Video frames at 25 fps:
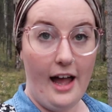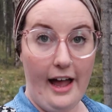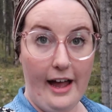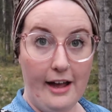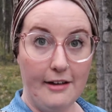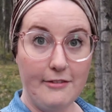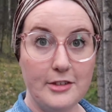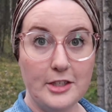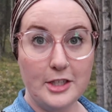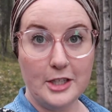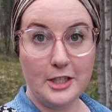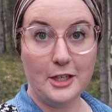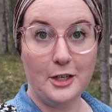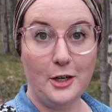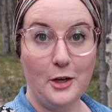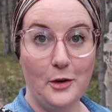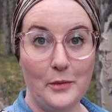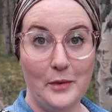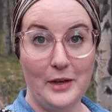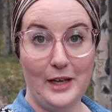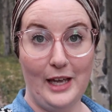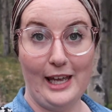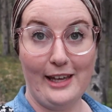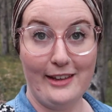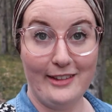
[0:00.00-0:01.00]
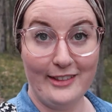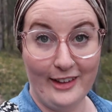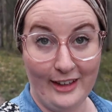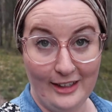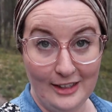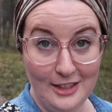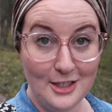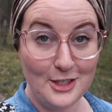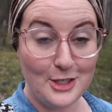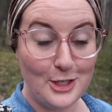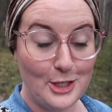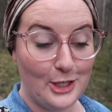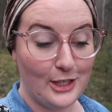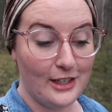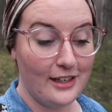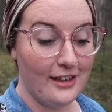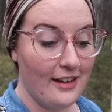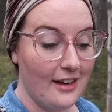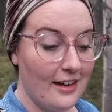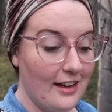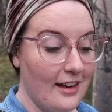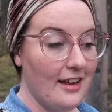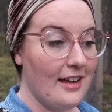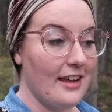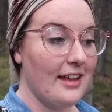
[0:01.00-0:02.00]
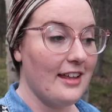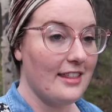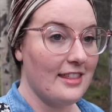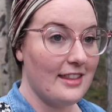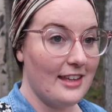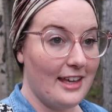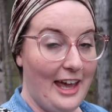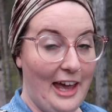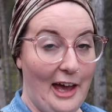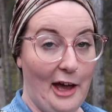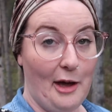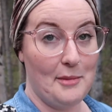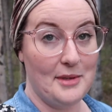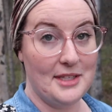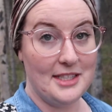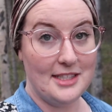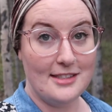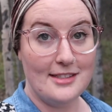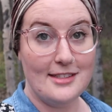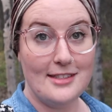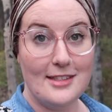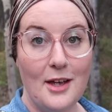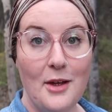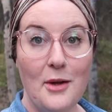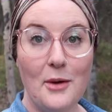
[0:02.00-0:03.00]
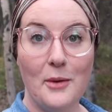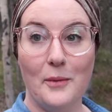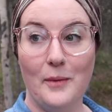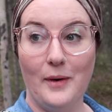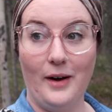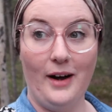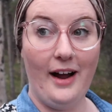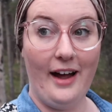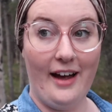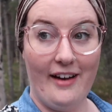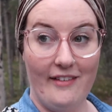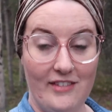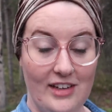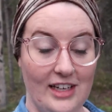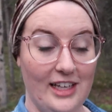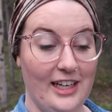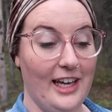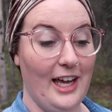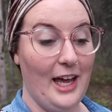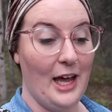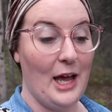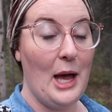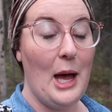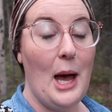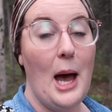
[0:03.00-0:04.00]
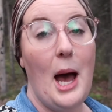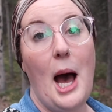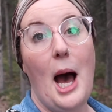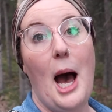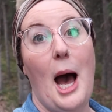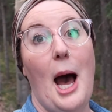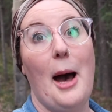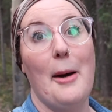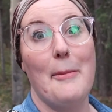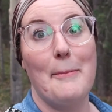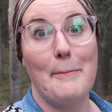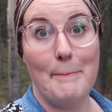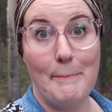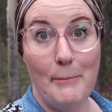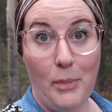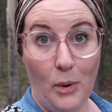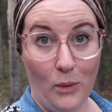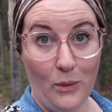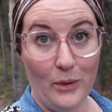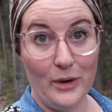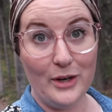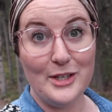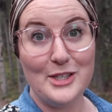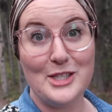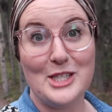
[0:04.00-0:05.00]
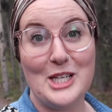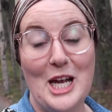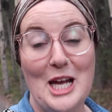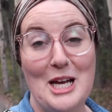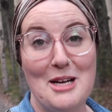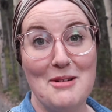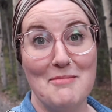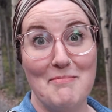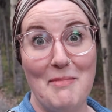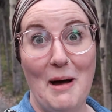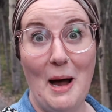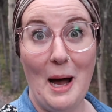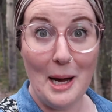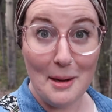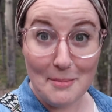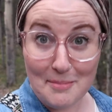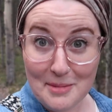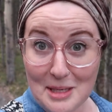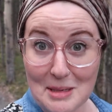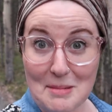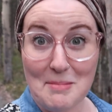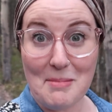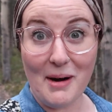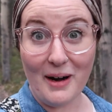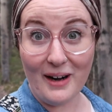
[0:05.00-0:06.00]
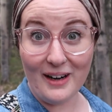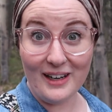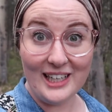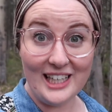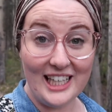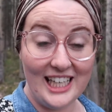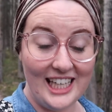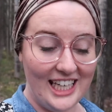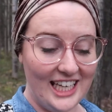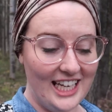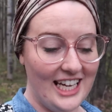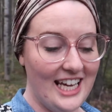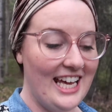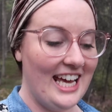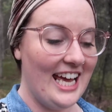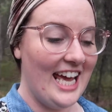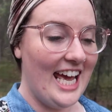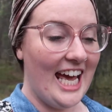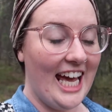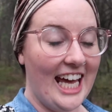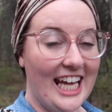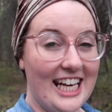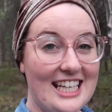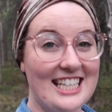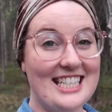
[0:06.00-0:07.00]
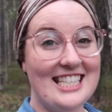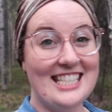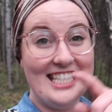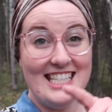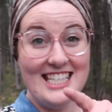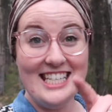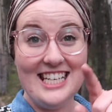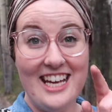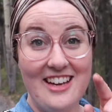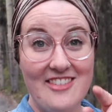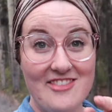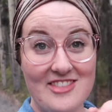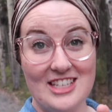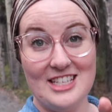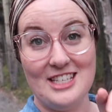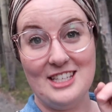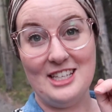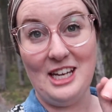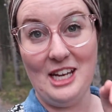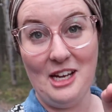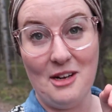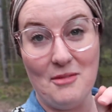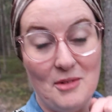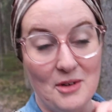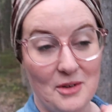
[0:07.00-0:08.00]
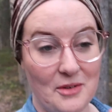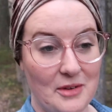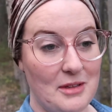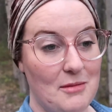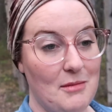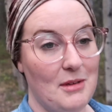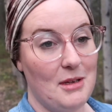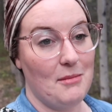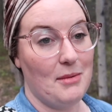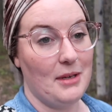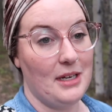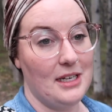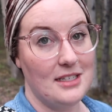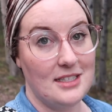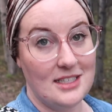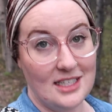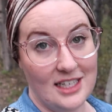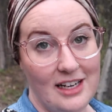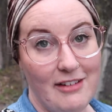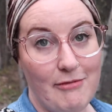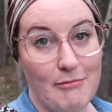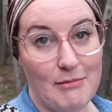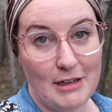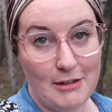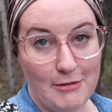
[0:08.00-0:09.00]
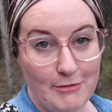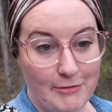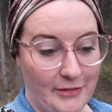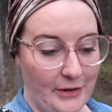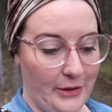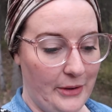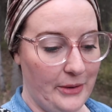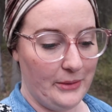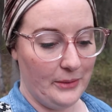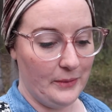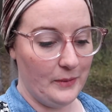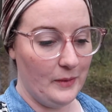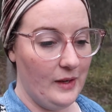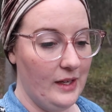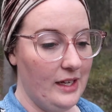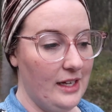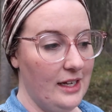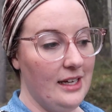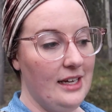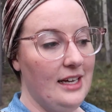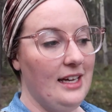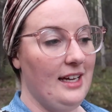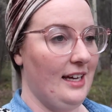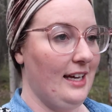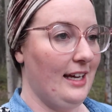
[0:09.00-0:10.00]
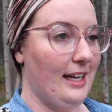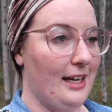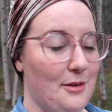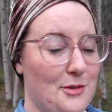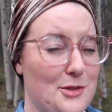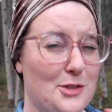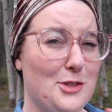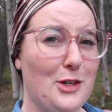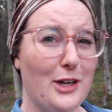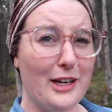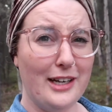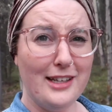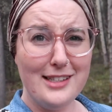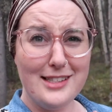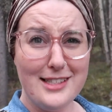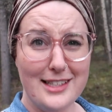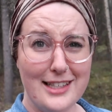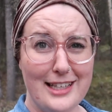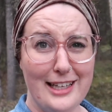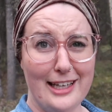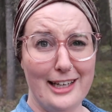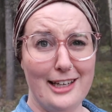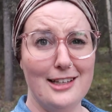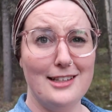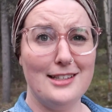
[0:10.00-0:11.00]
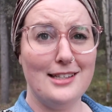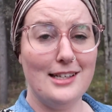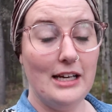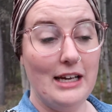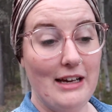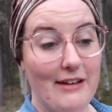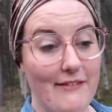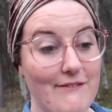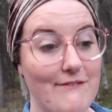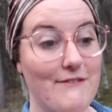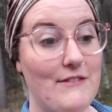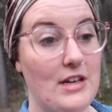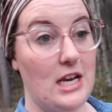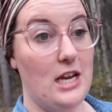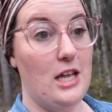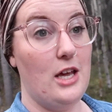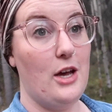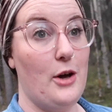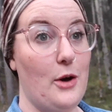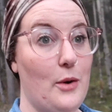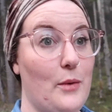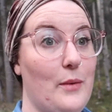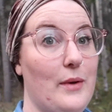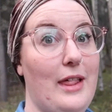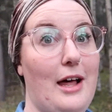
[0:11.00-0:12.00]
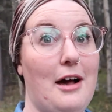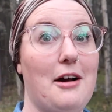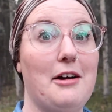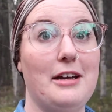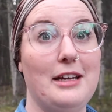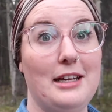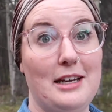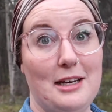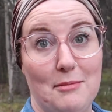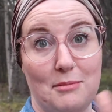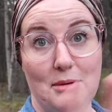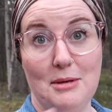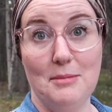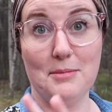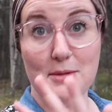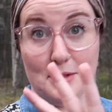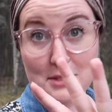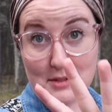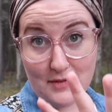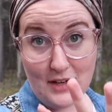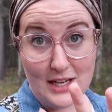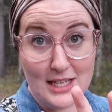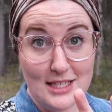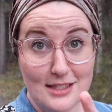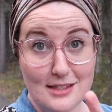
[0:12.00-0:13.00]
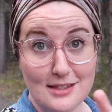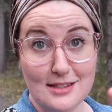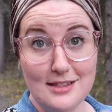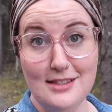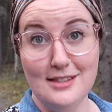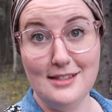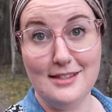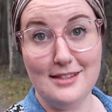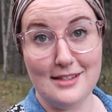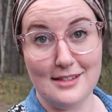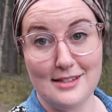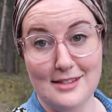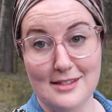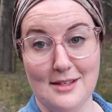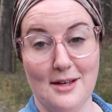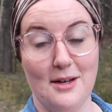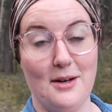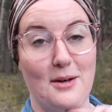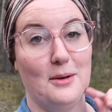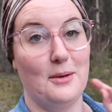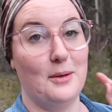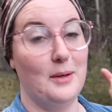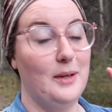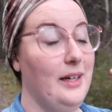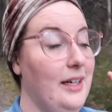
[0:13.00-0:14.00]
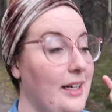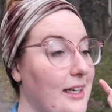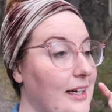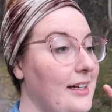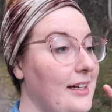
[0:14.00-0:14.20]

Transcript: After we ate lunch, the cabins were having a porch puppy party, and I didn't have this camera with me, but I did have my phone, and I was trying to get video without getting people's faces, so